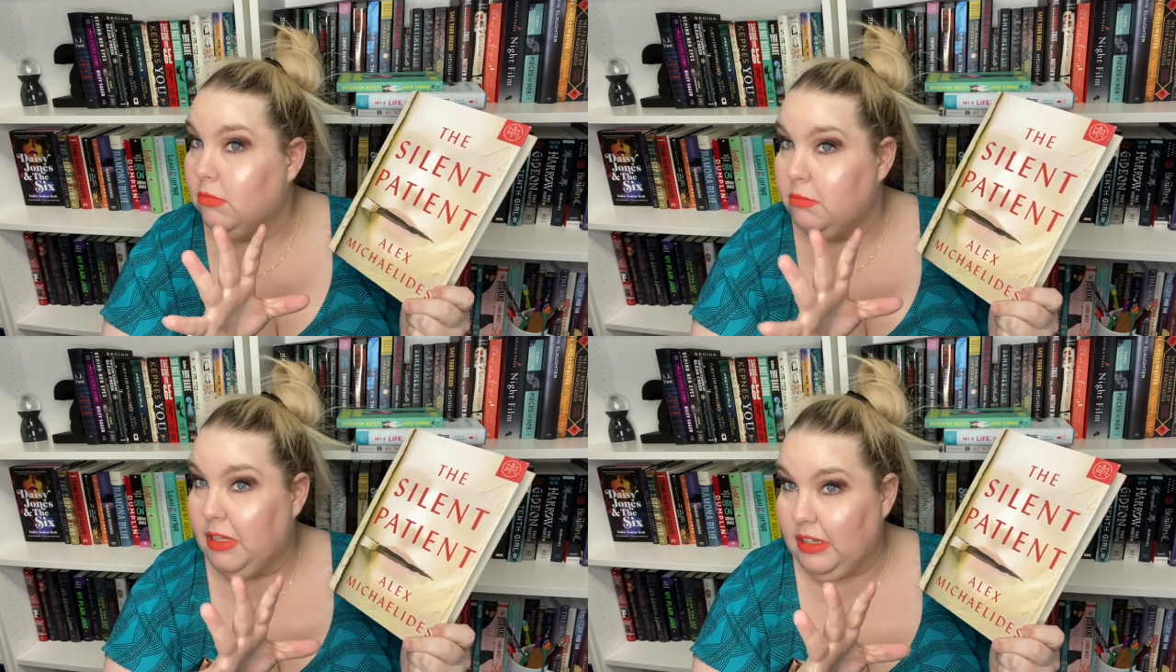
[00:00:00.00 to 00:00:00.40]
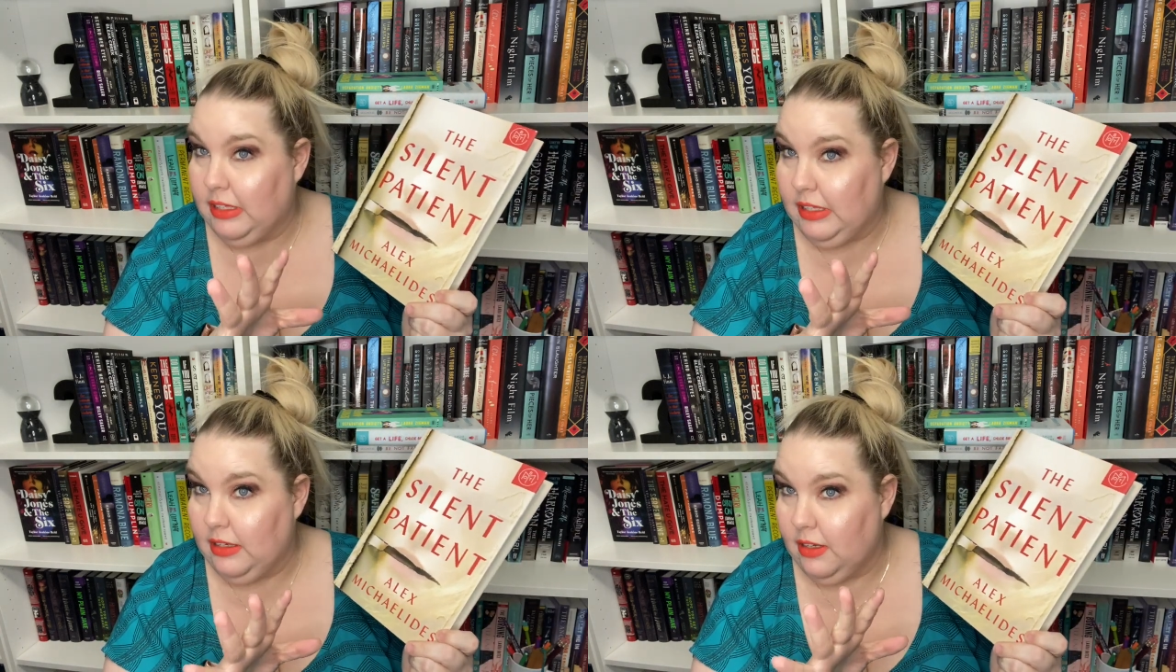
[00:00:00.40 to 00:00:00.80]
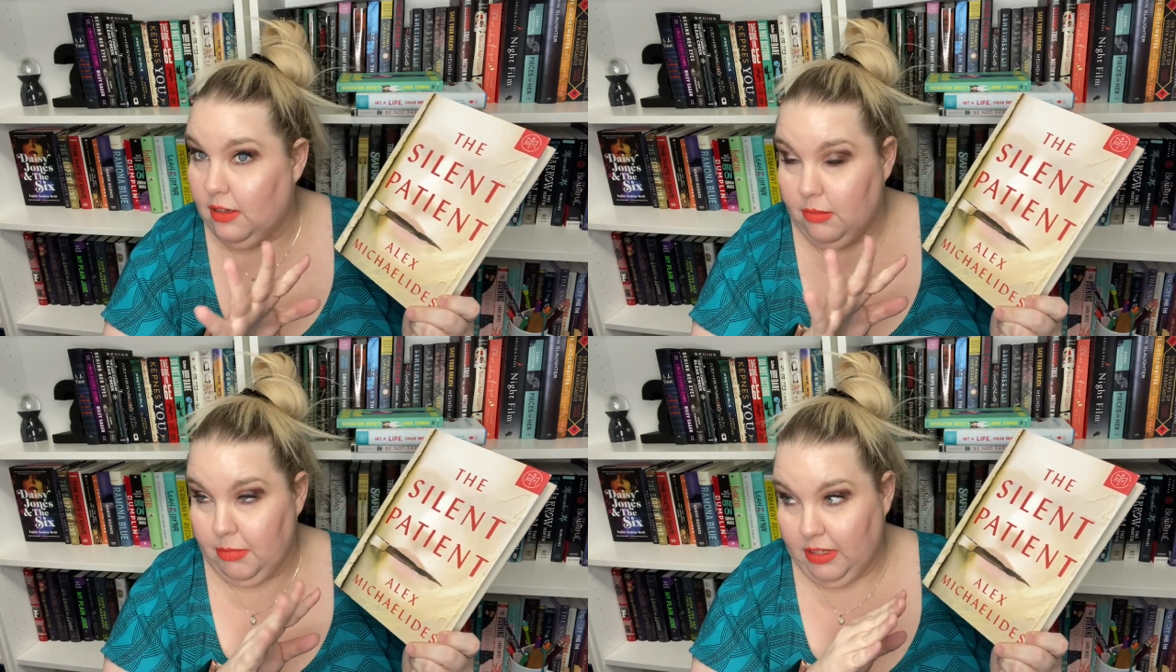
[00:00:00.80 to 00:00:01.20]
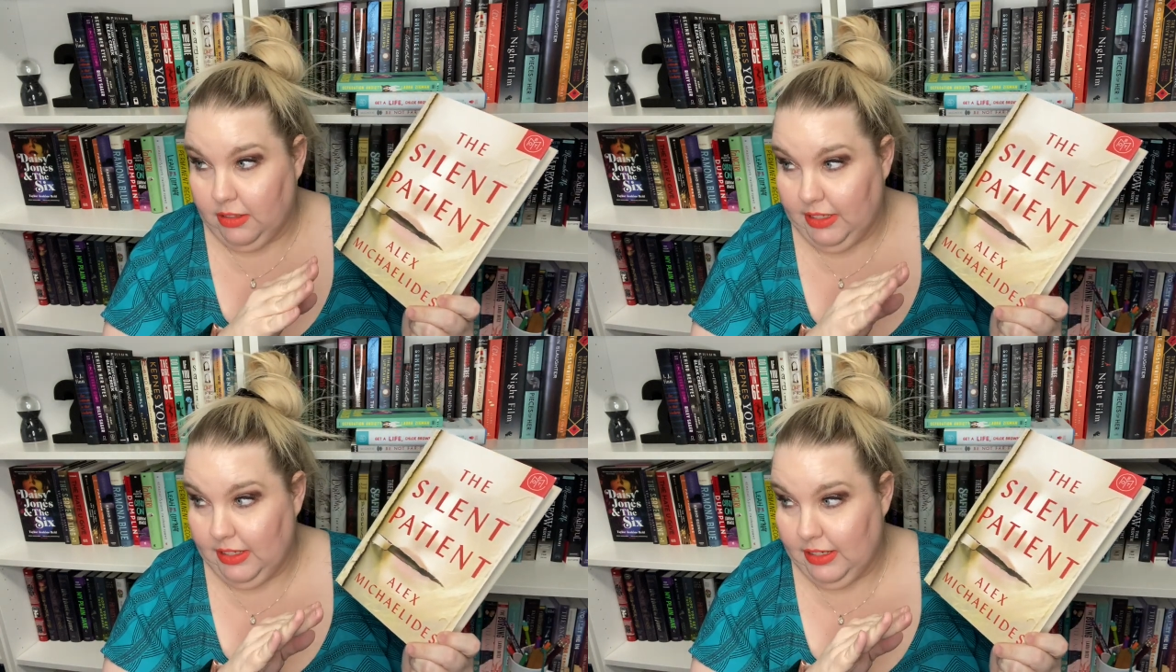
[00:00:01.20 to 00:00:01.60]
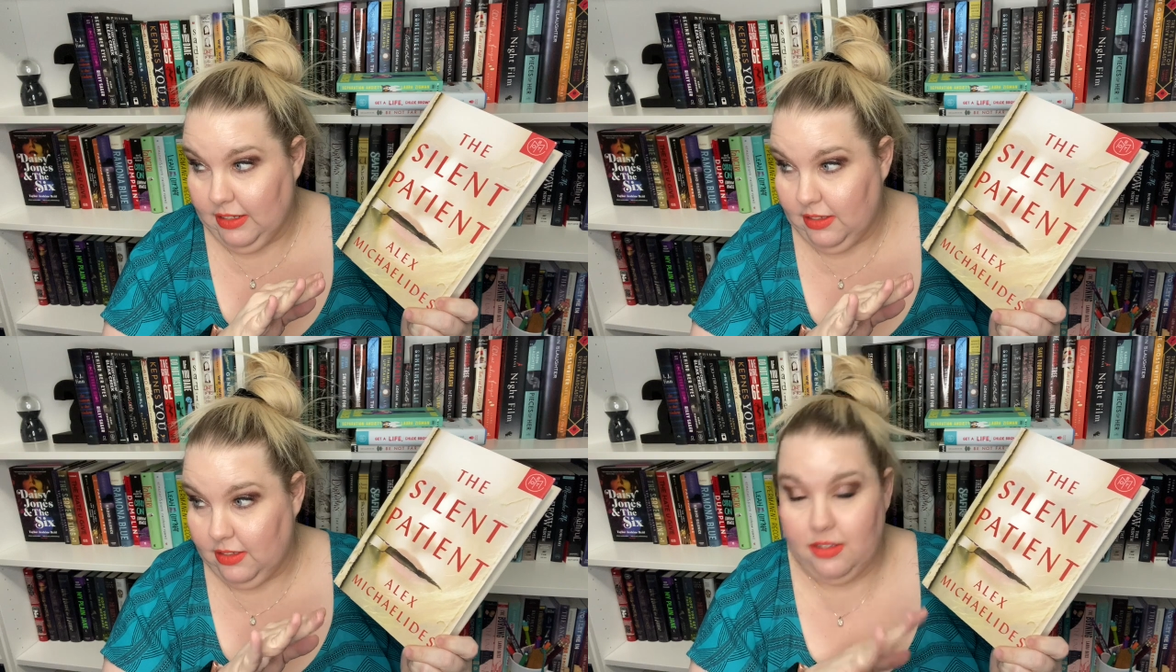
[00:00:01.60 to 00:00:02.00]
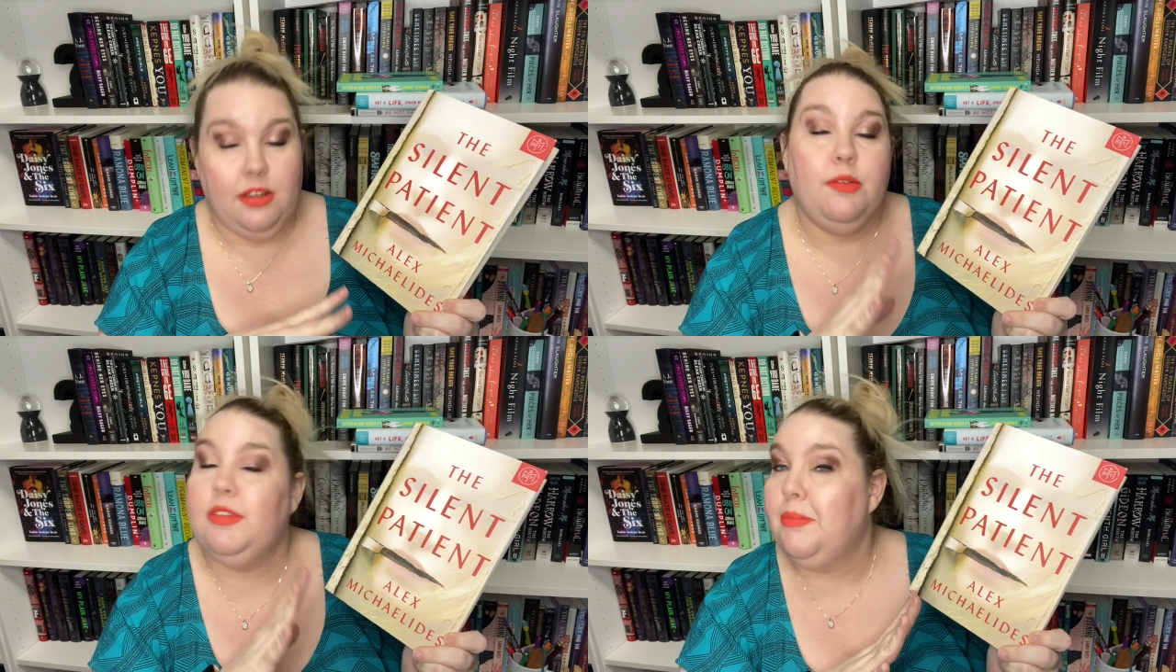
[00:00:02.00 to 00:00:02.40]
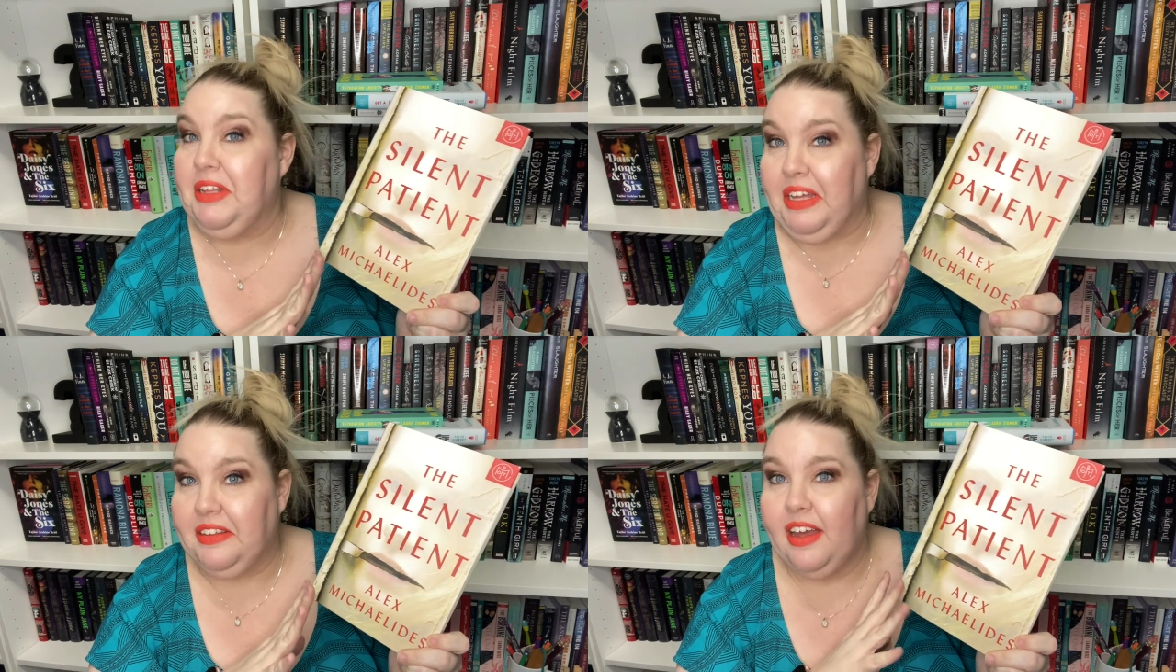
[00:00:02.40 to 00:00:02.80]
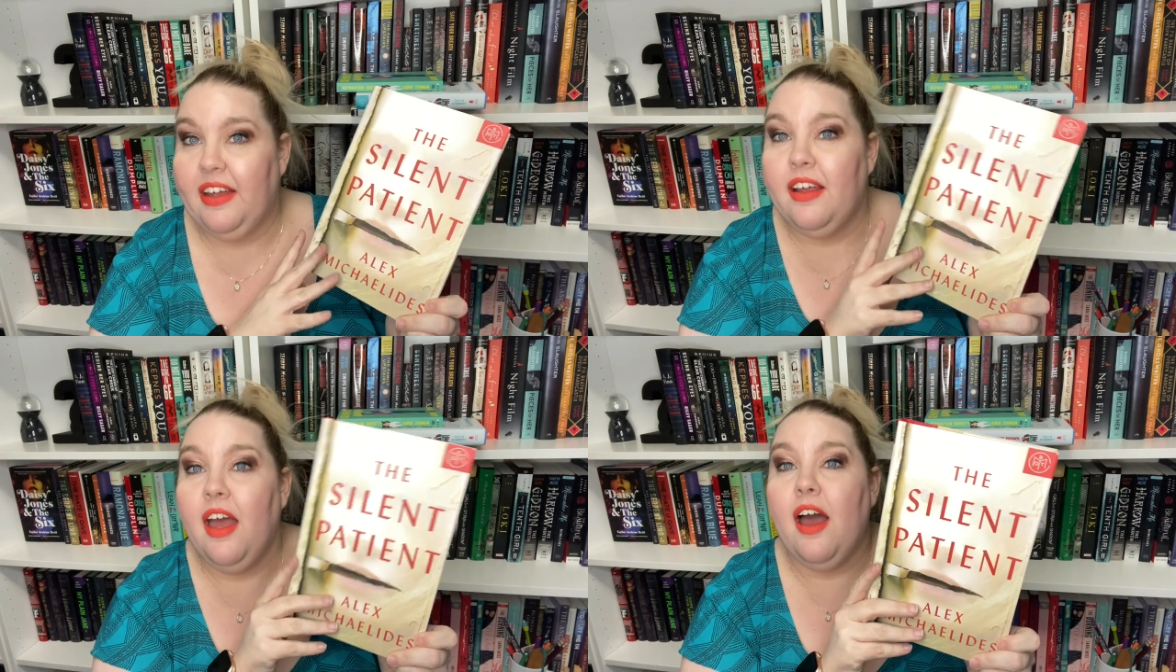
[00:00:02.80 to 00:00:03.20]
Michaelidid, Michaelidis, something like that.